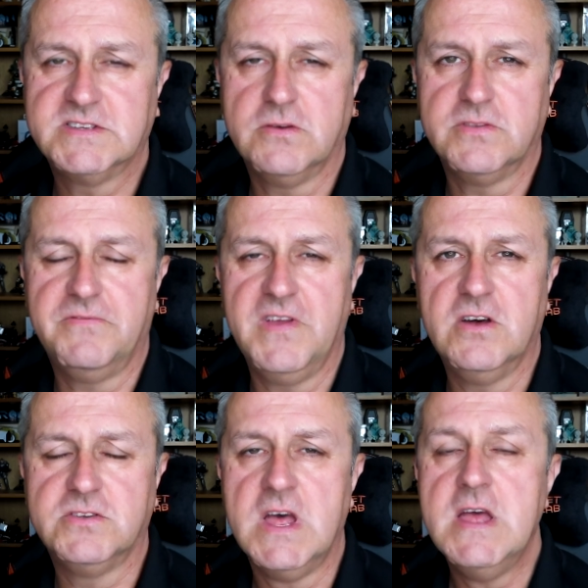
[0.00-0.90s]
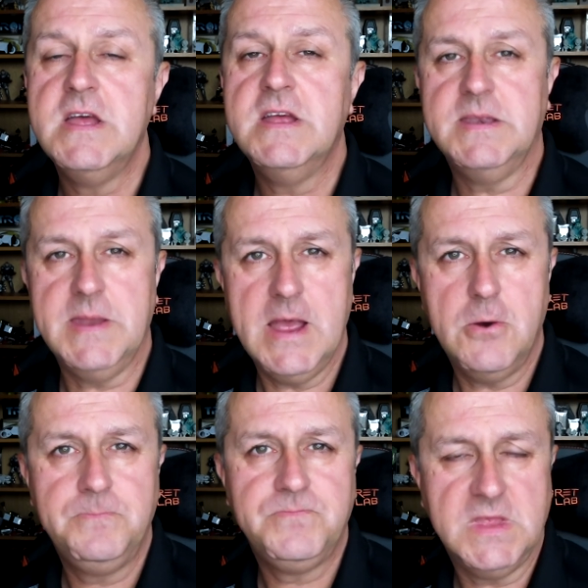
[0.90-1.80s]
to go to the field.
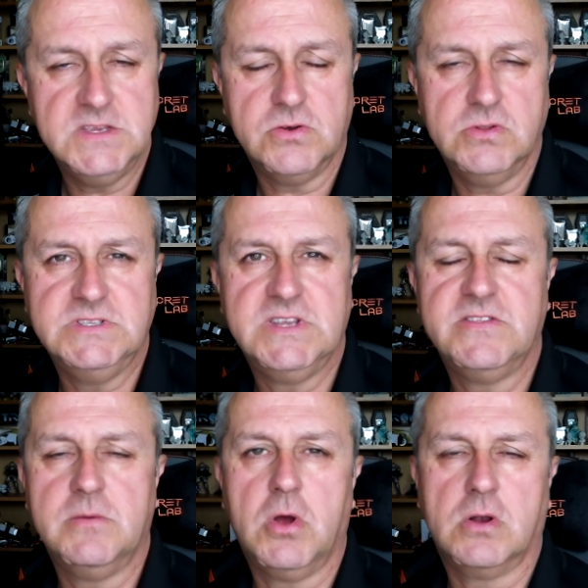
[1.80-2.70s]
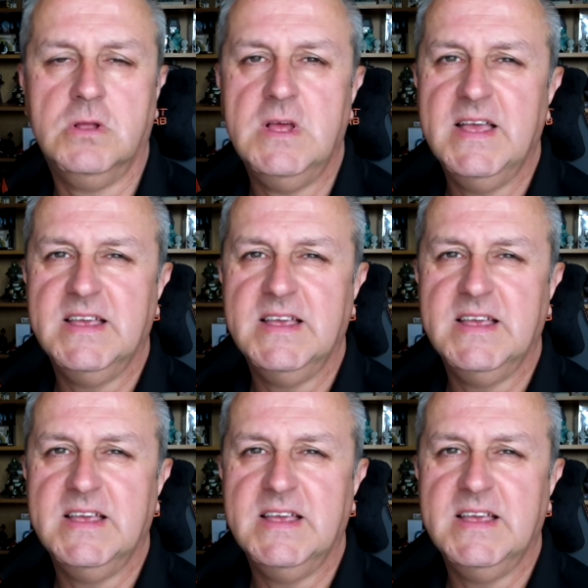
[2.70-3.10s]
Now it's all inside the model.